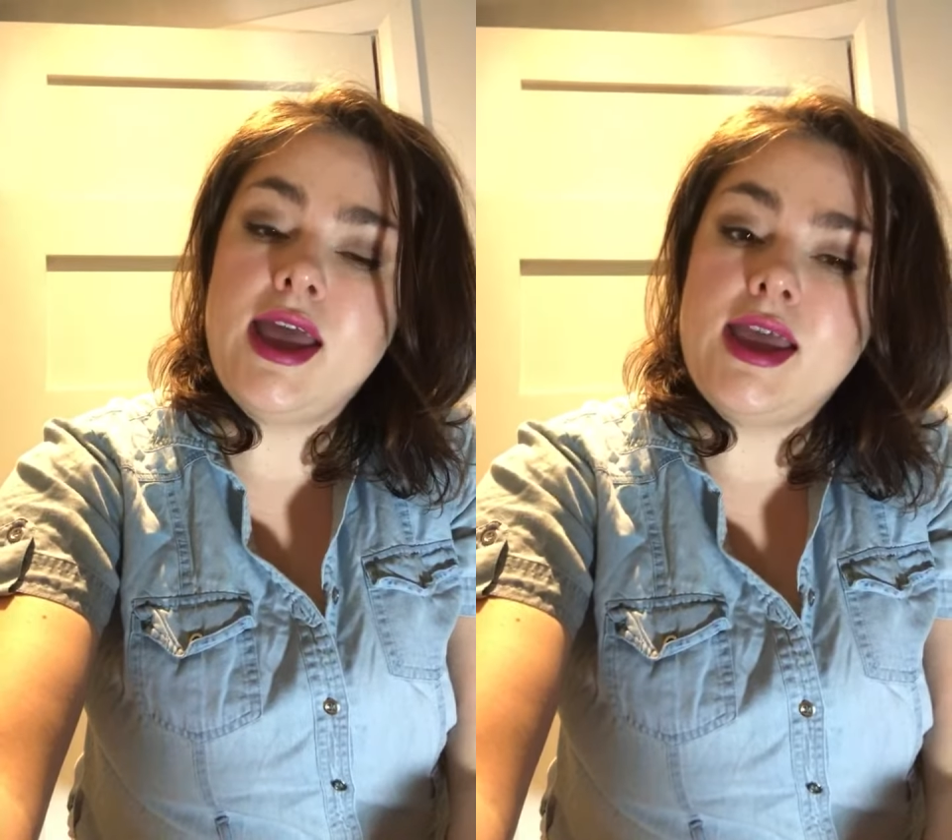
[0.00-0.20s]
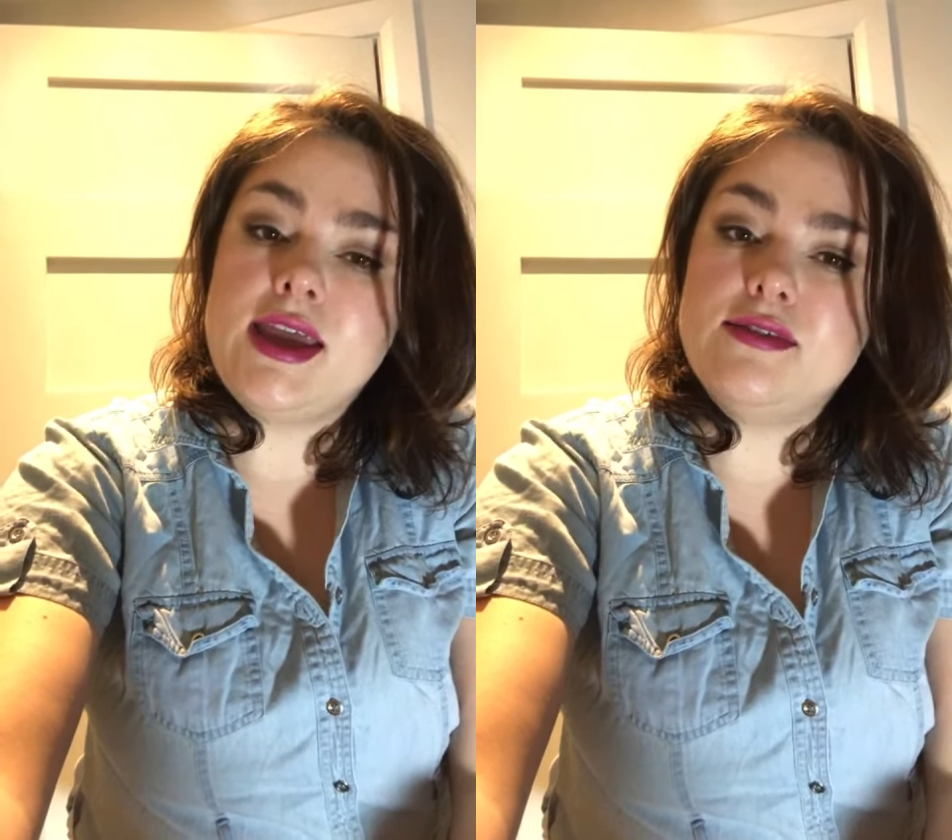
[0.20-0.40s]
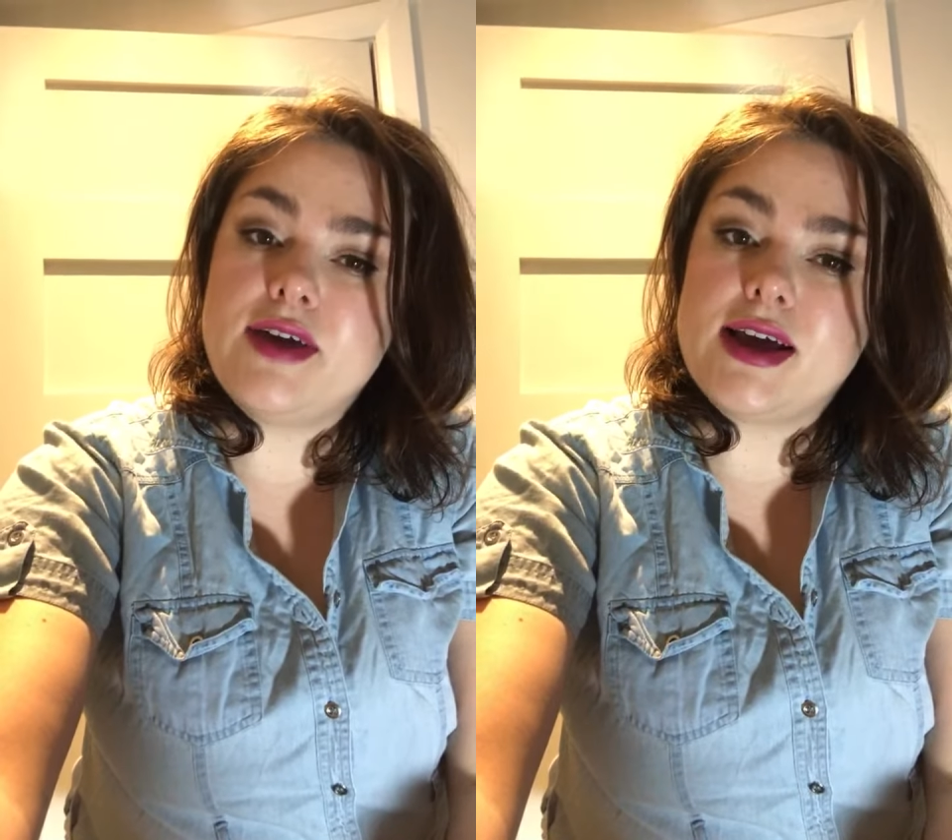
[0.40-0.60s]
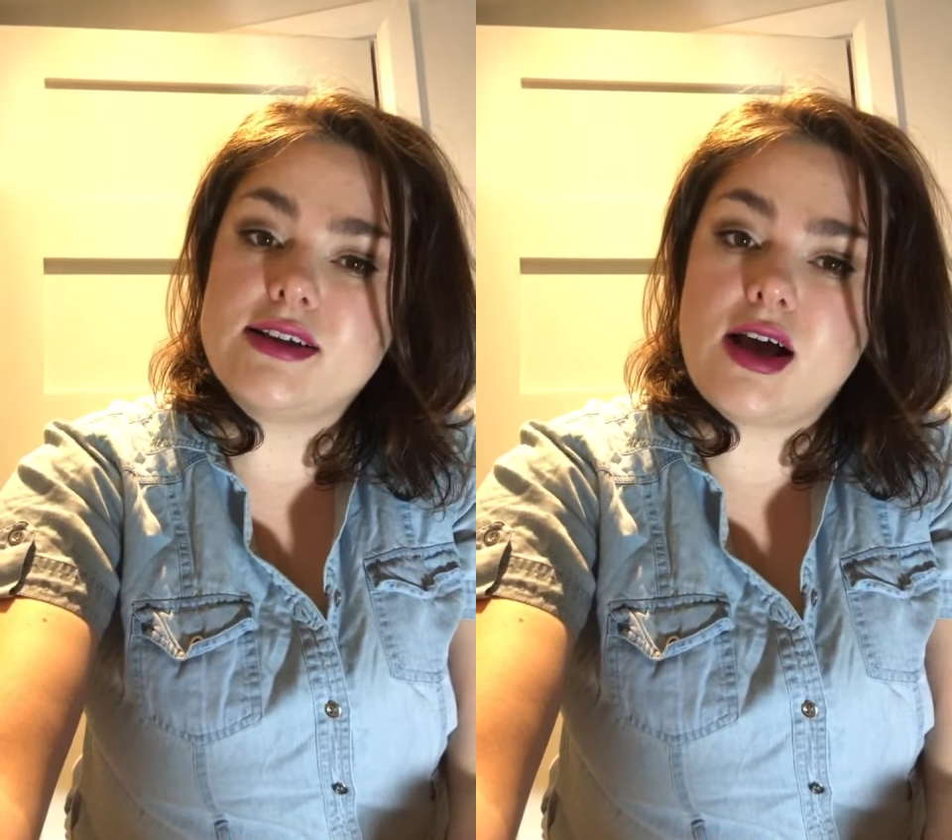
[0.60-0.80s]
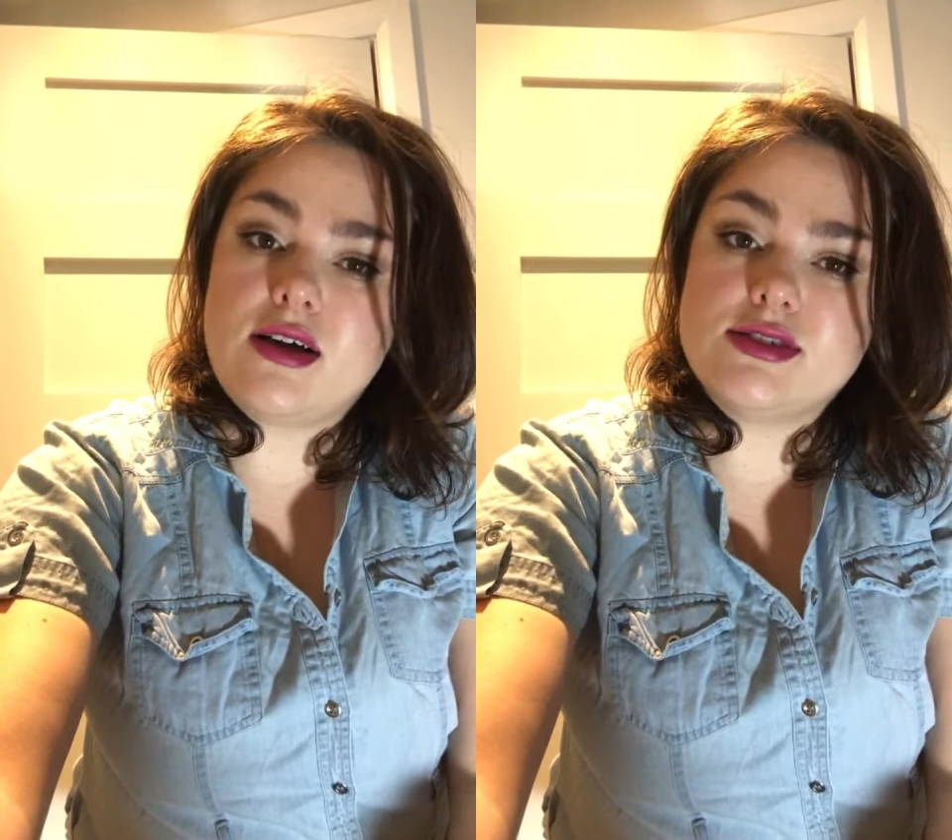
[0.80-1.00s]
In fact,
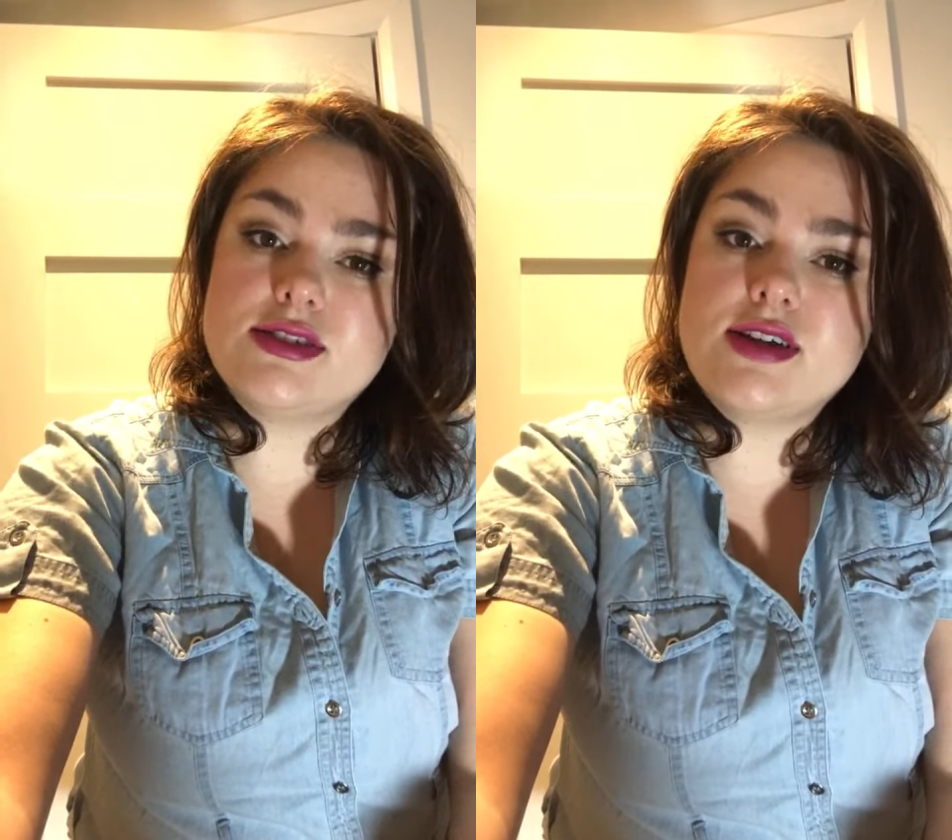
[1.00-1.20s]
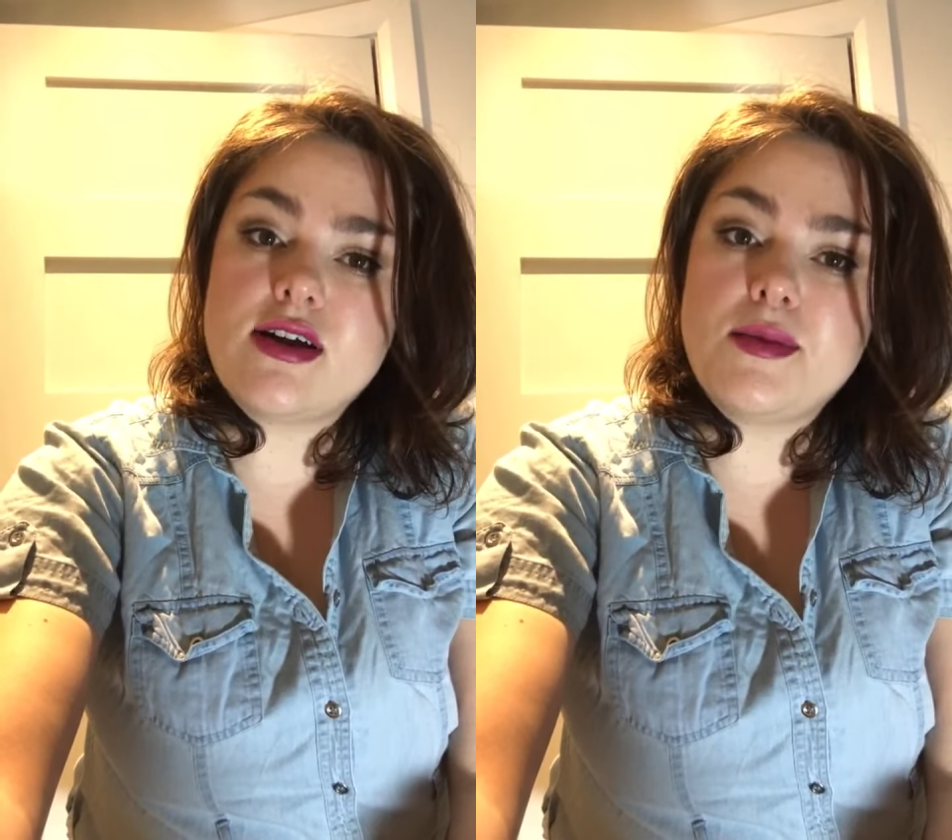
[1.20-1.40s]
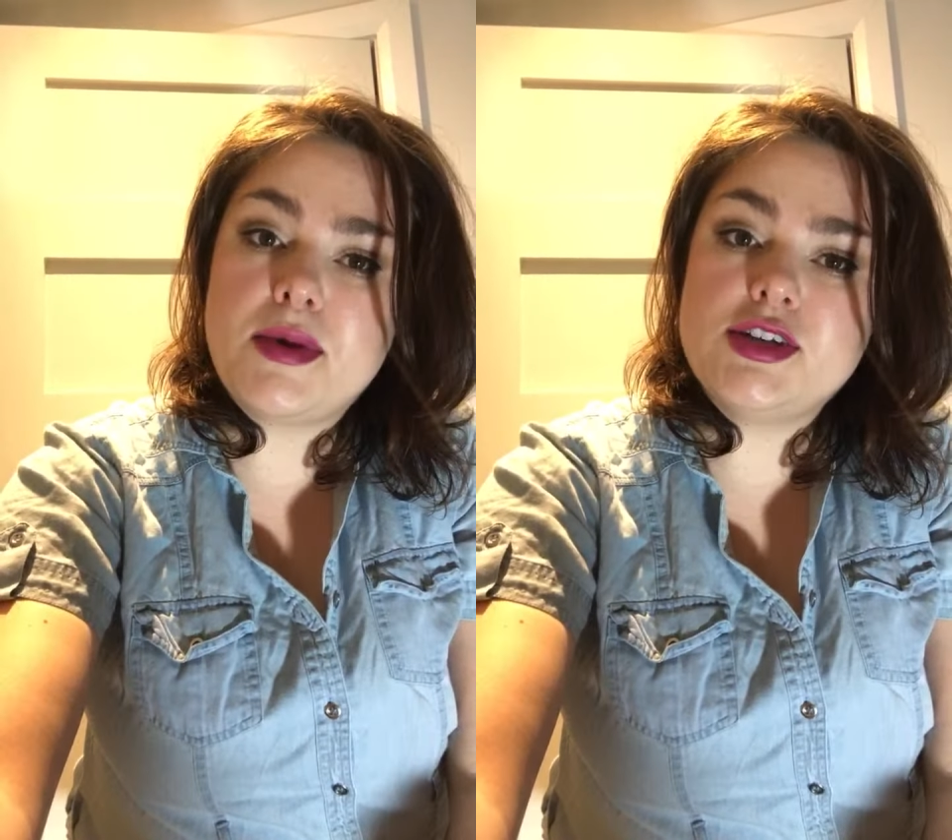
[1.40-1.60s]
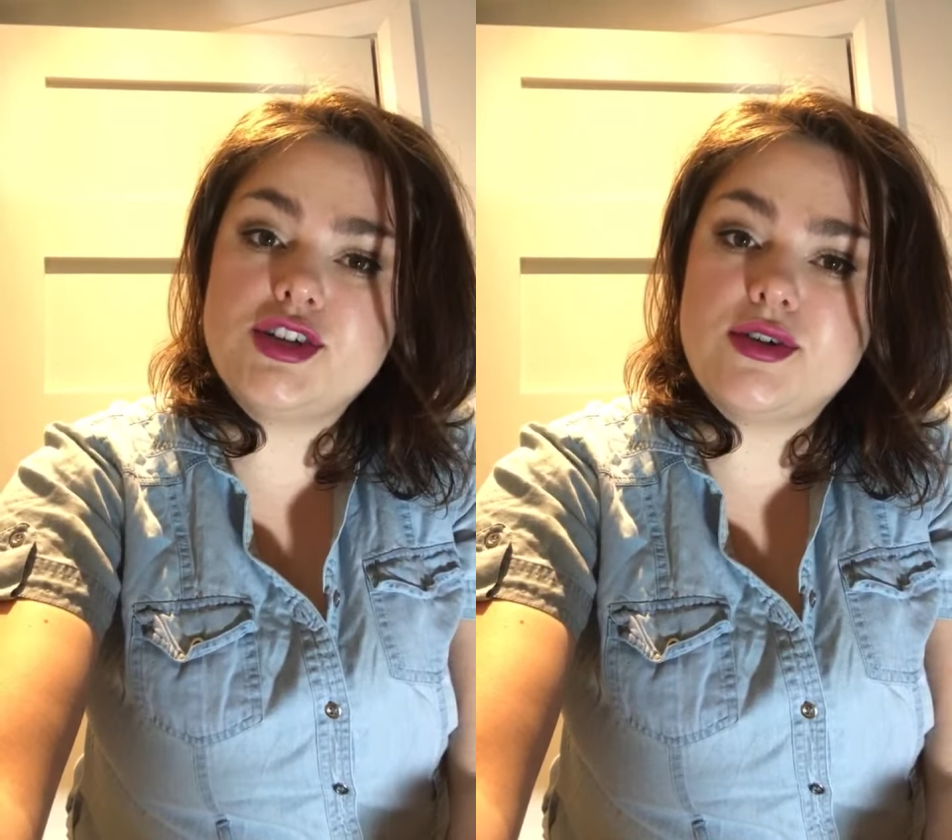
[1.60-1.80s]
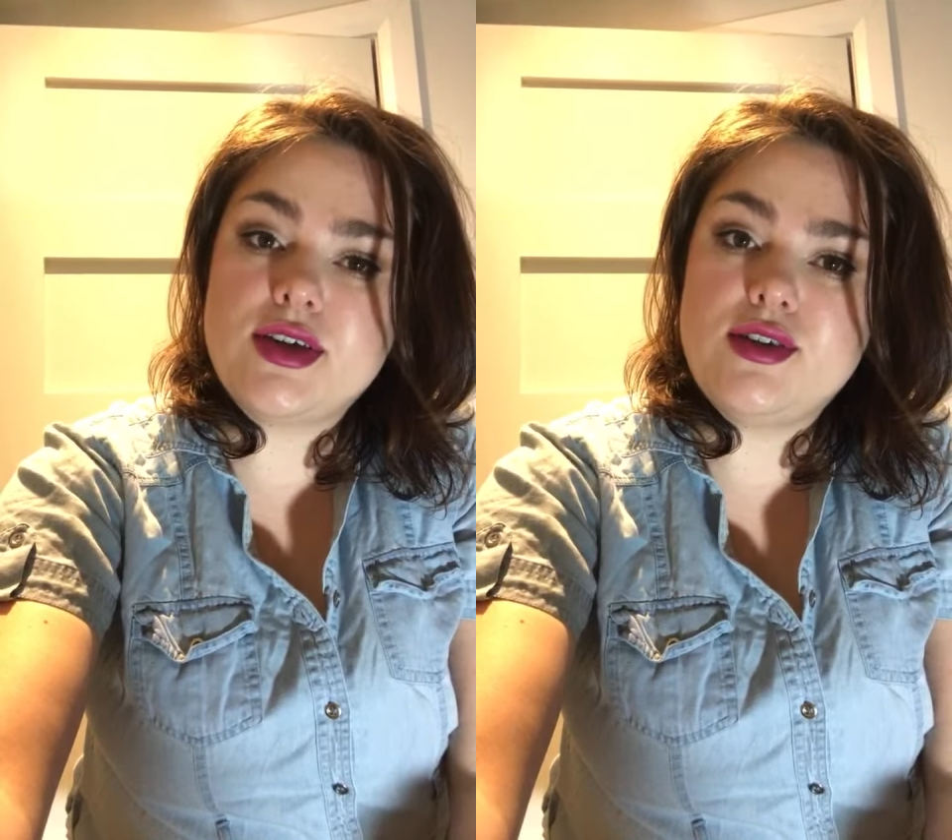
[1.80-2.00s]
I'll start by
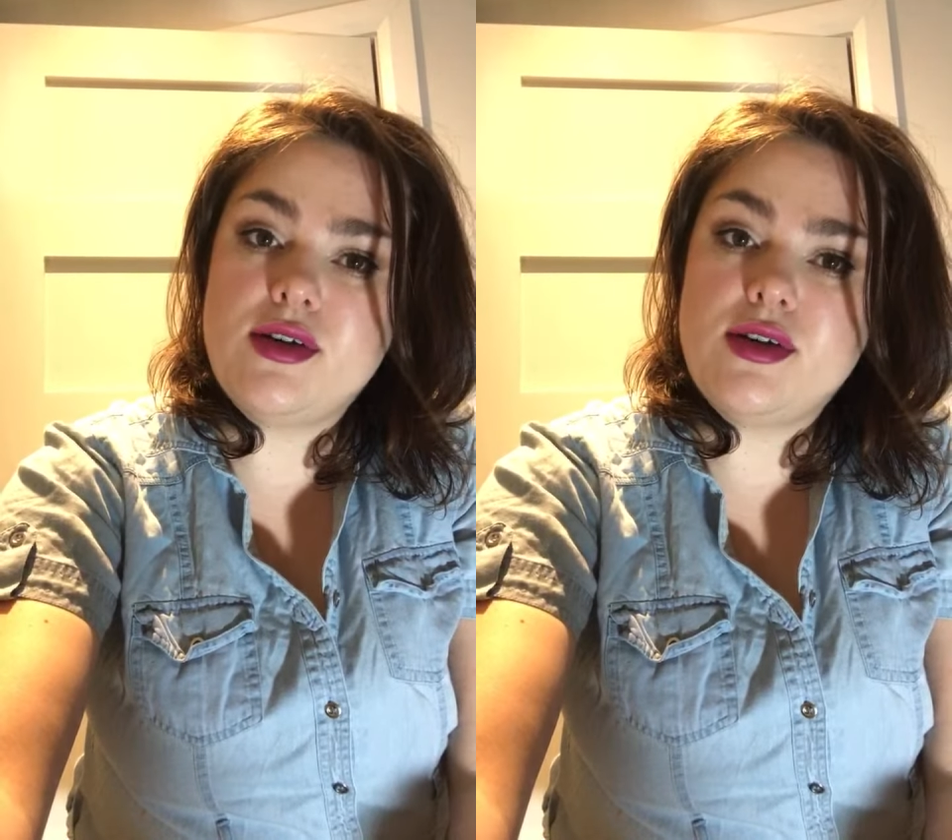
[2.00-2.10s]
showing you